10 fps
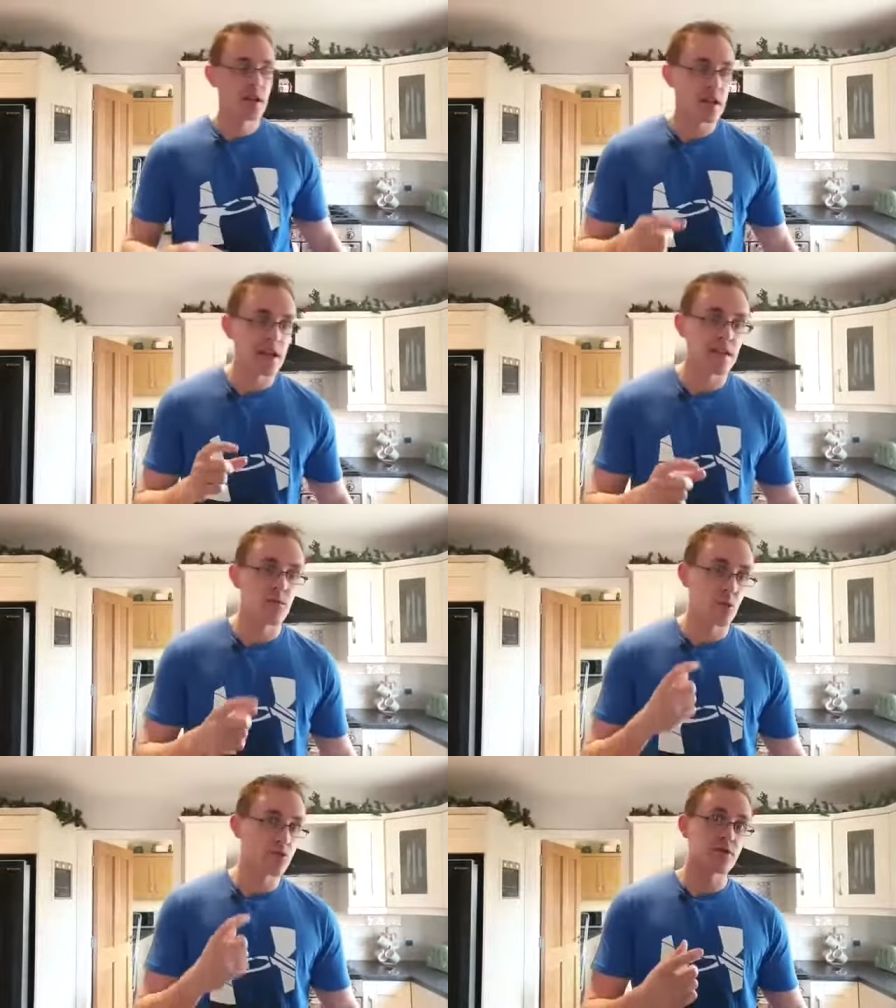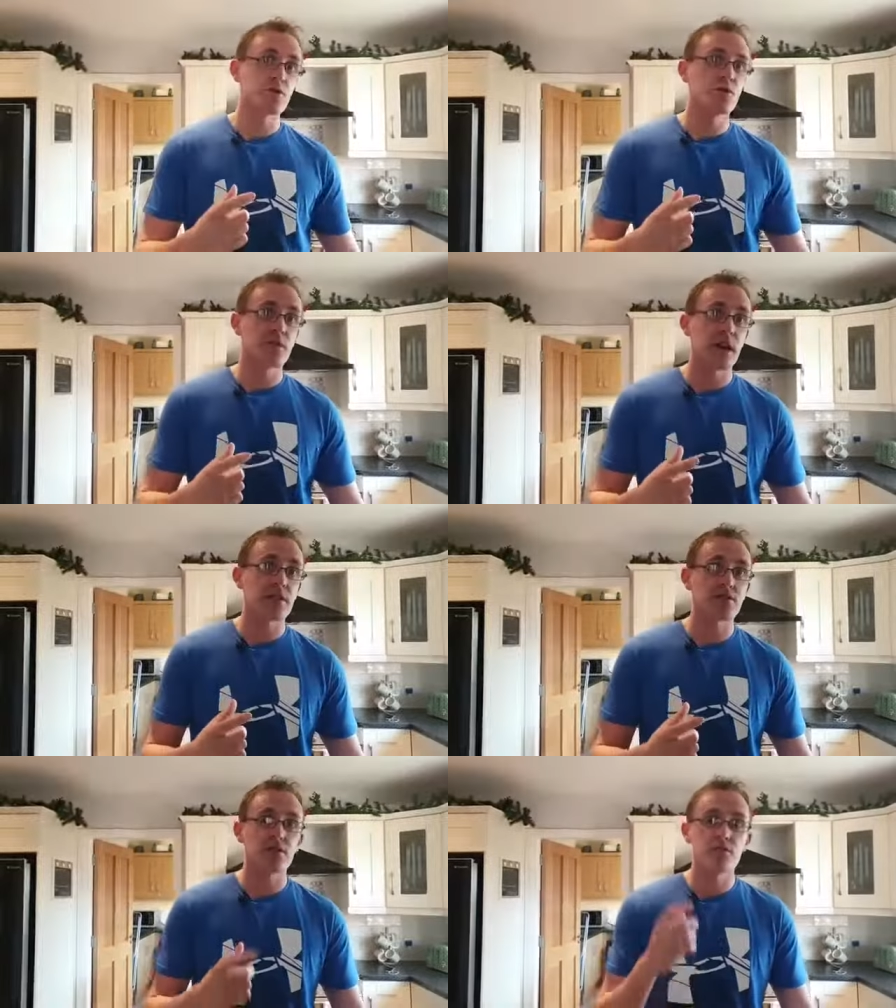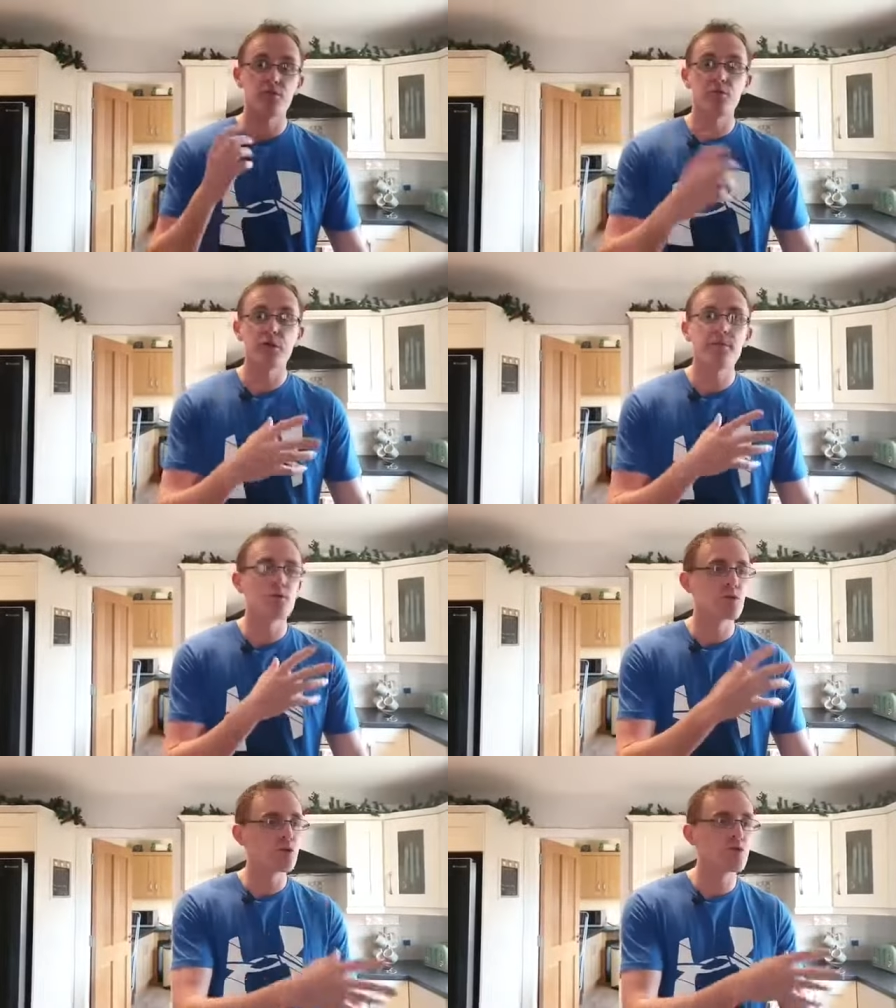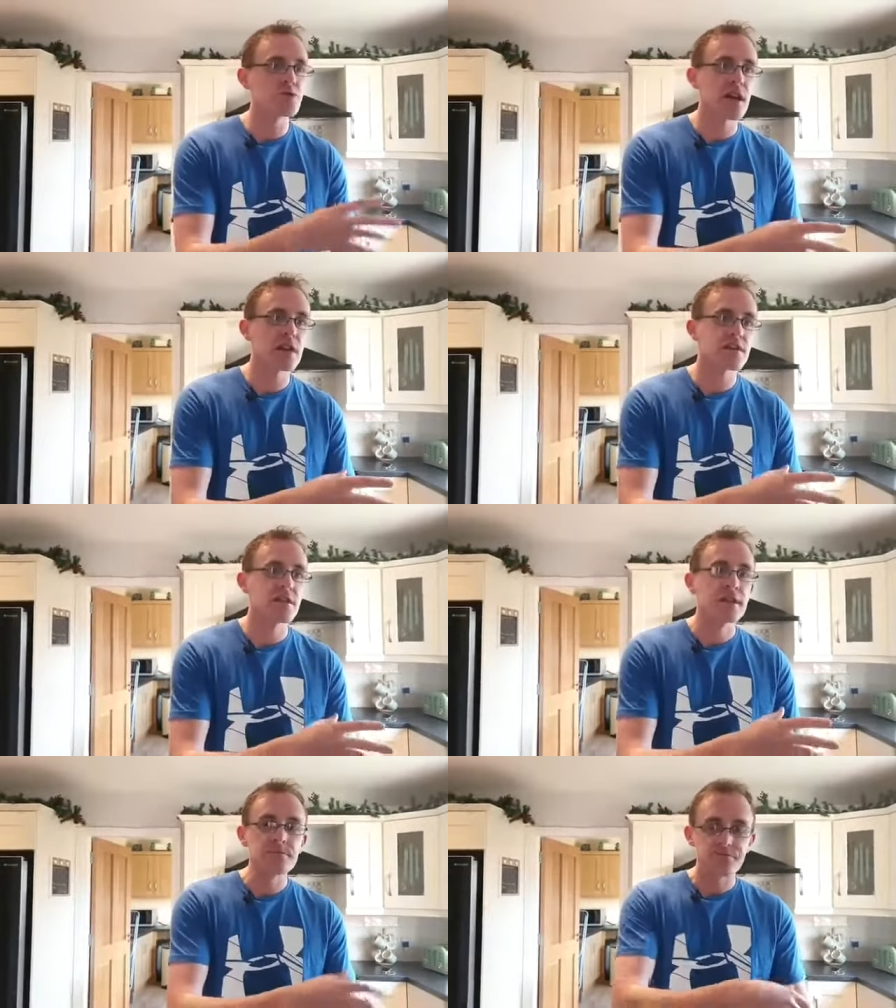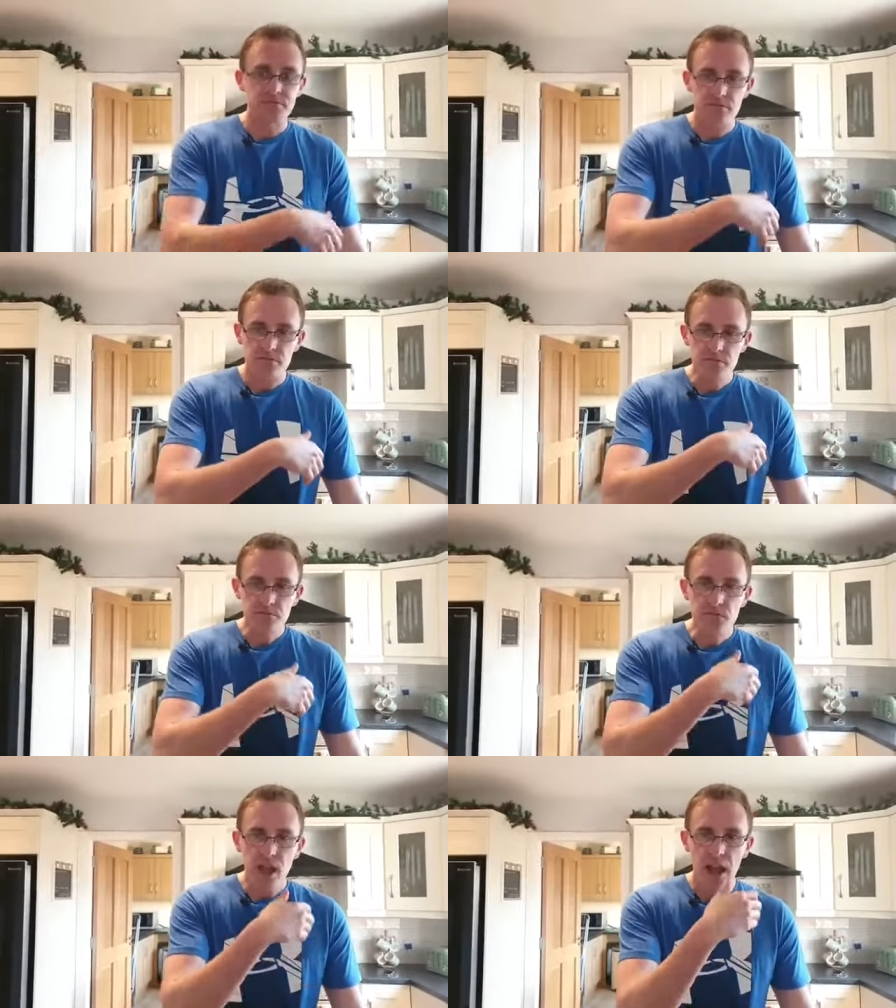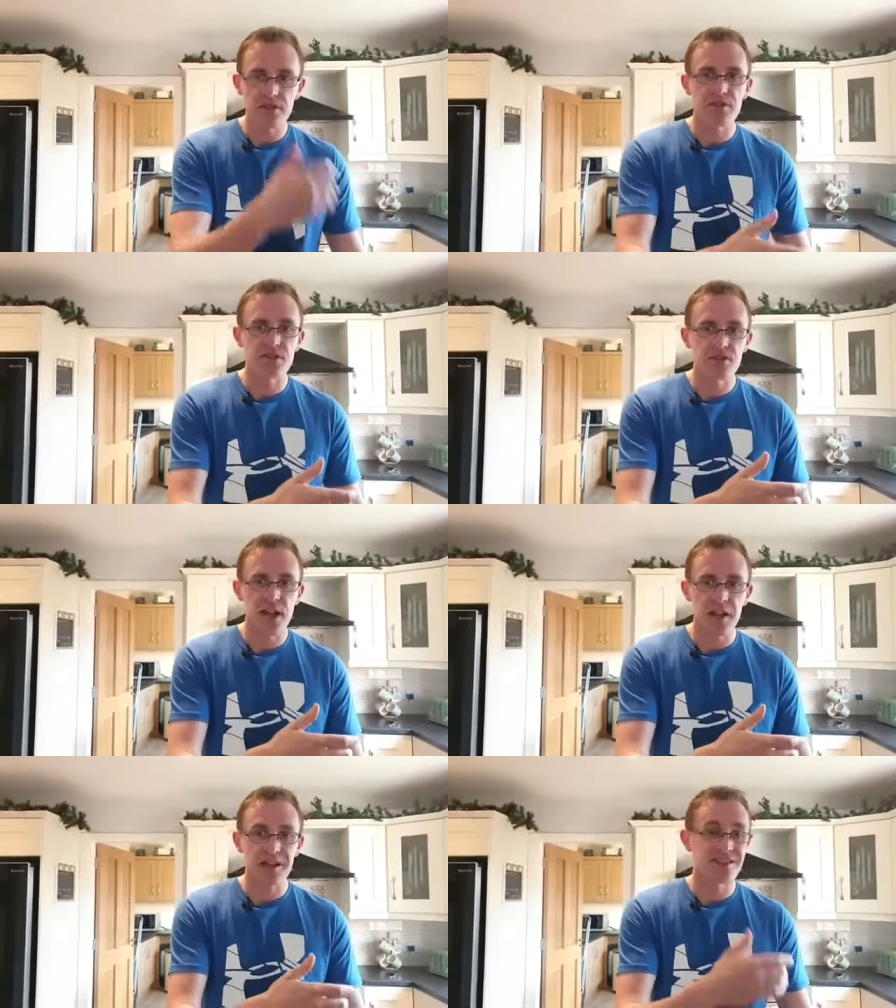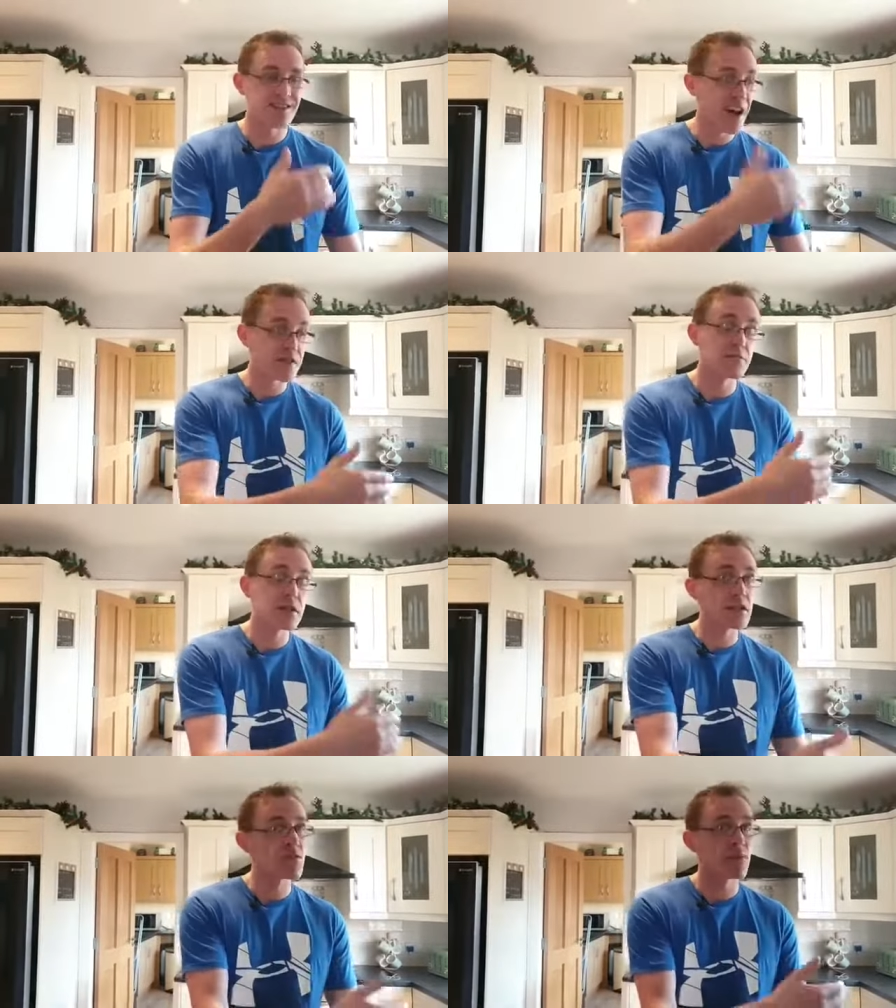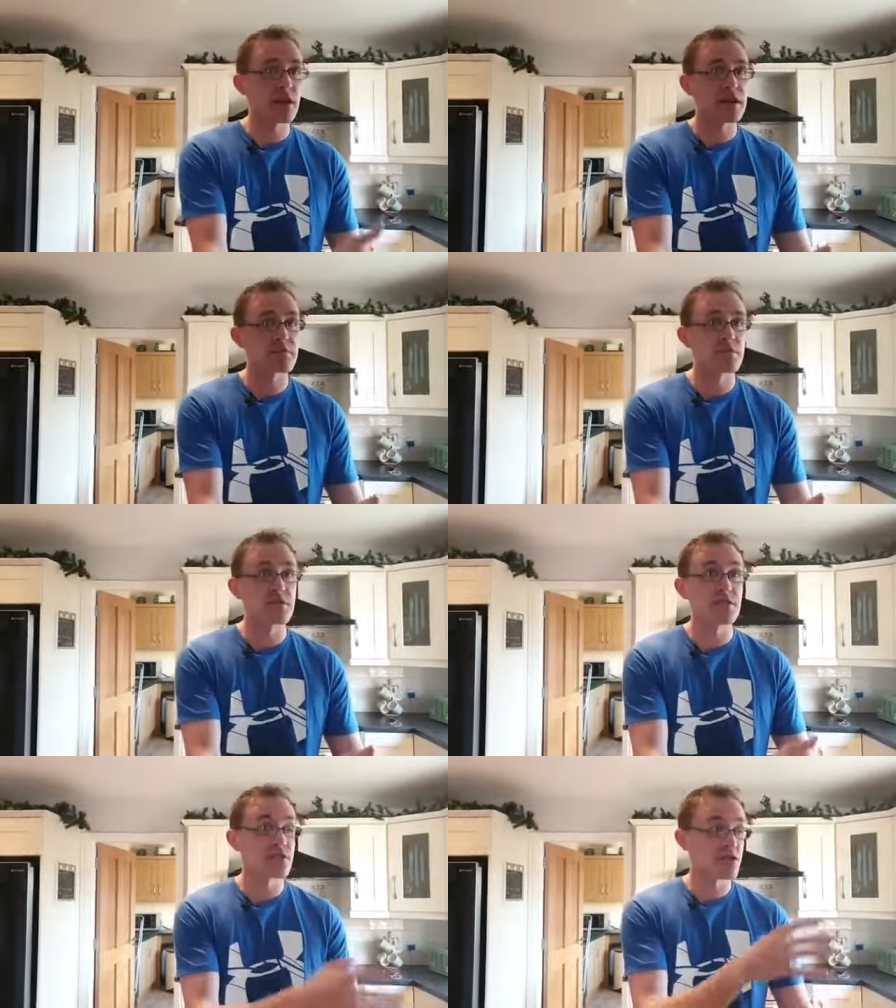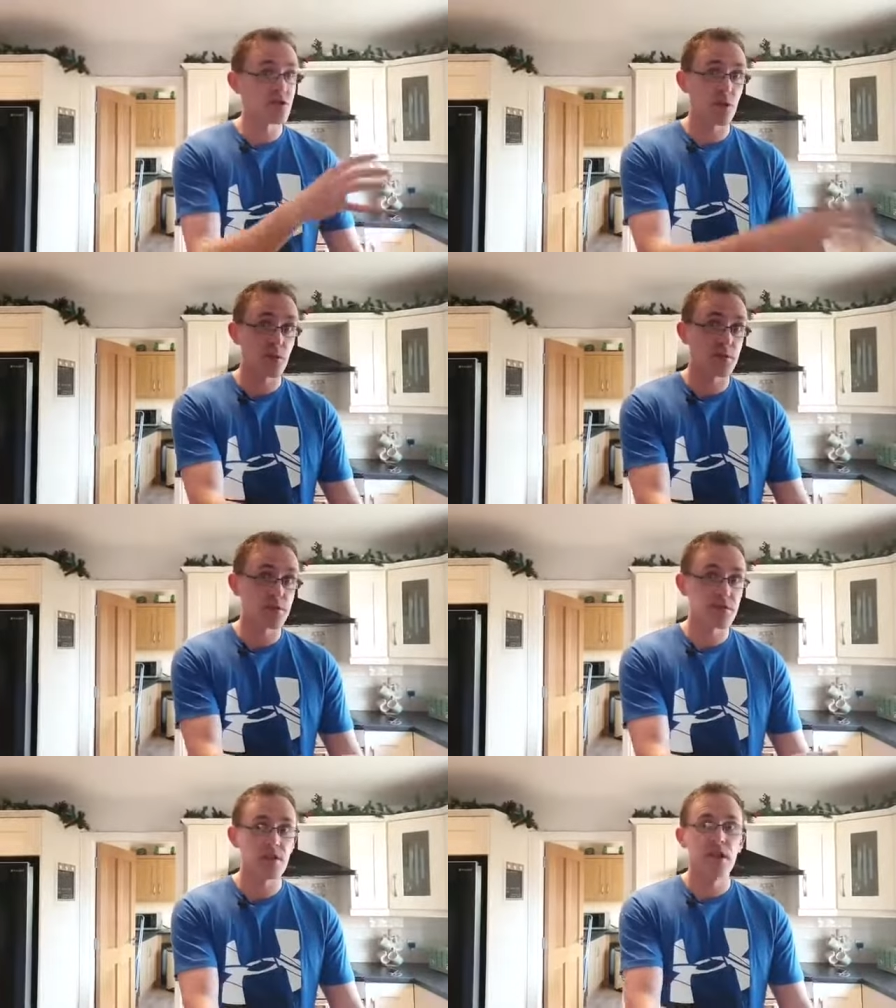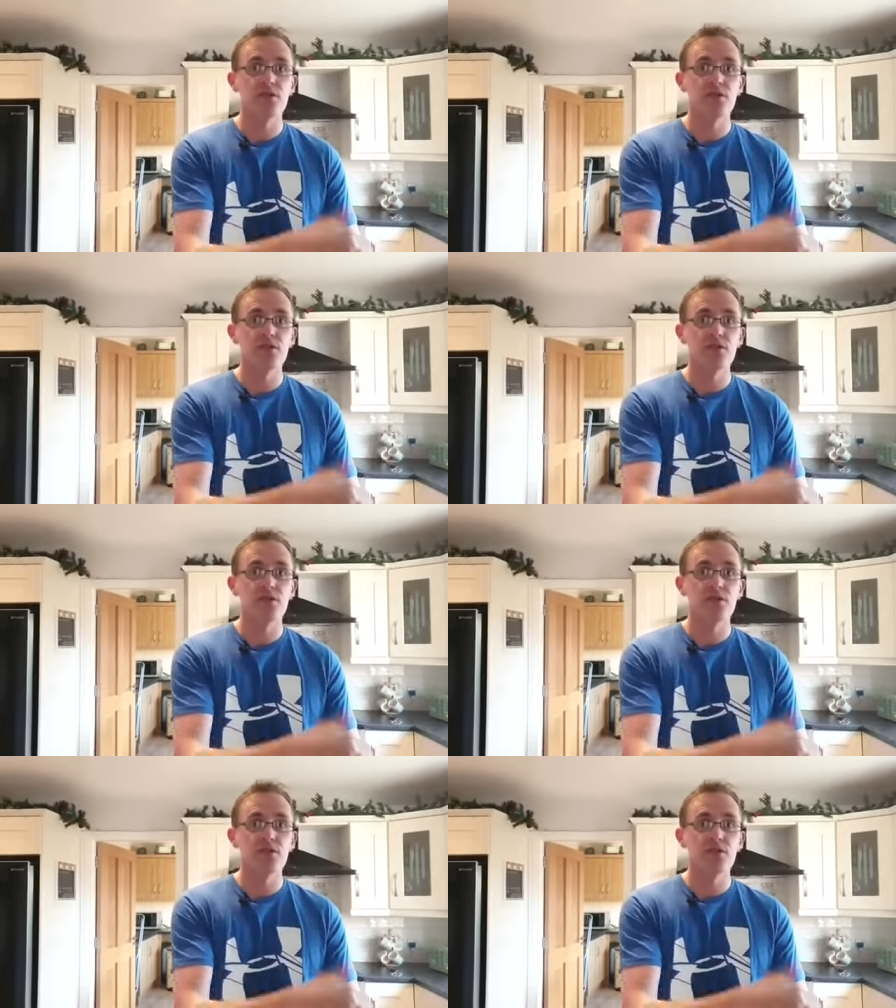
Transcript: in 1 scoop of that. So some people would use that as their snack. It's not a meal replacement, these are supplements.